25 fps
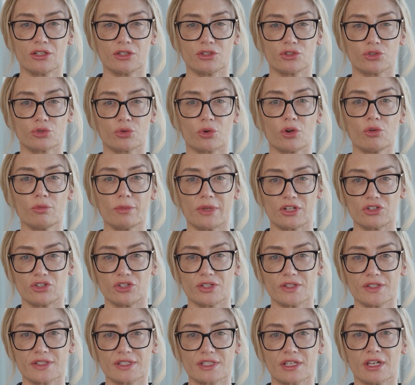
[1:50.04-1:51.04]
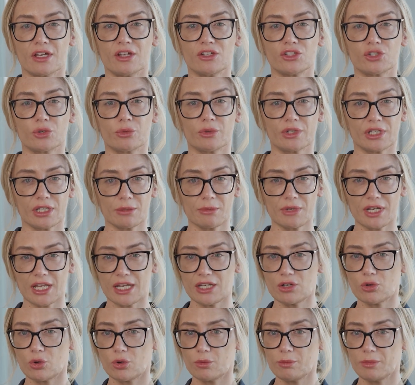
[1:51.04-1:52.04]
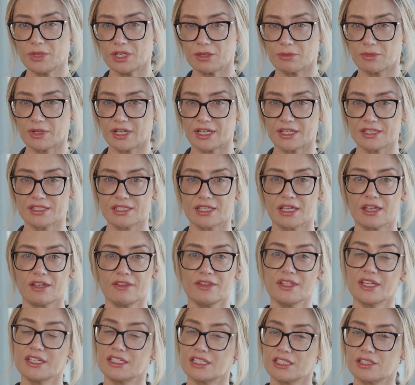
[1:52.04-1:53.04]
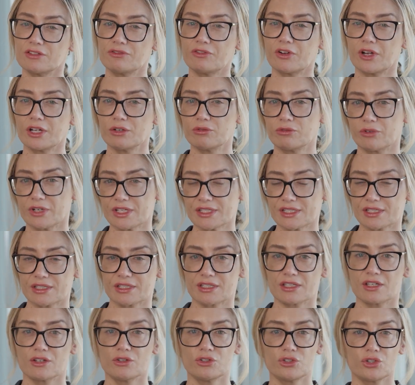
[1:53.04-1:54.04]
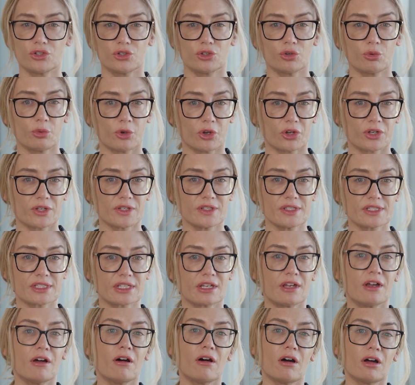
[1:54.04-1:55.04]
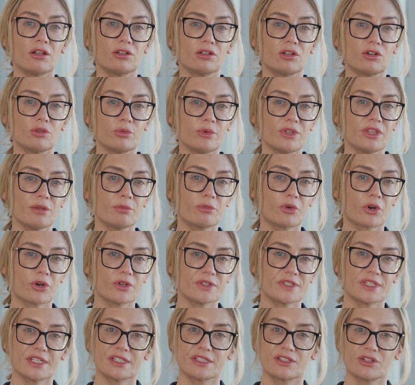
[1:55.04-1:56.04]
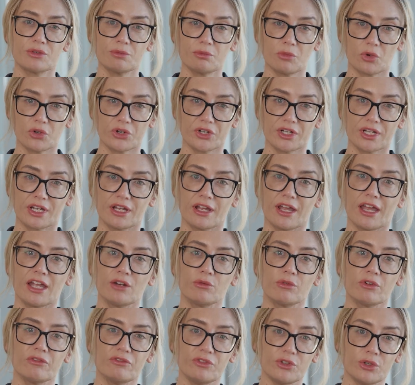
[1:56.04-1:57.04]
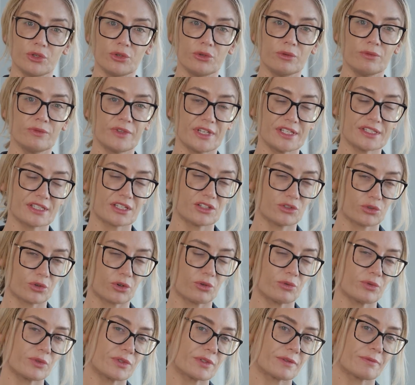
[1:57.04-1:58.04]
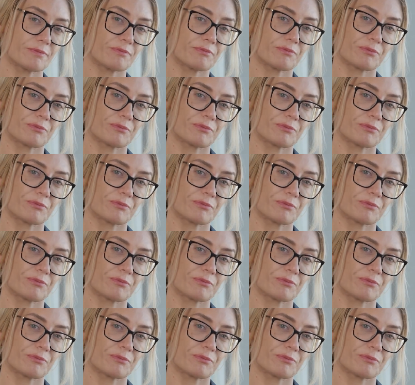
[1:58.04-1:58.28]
control measures to eliminate or minimise the identified risks to your workers, along with a process to monitor and review these controls.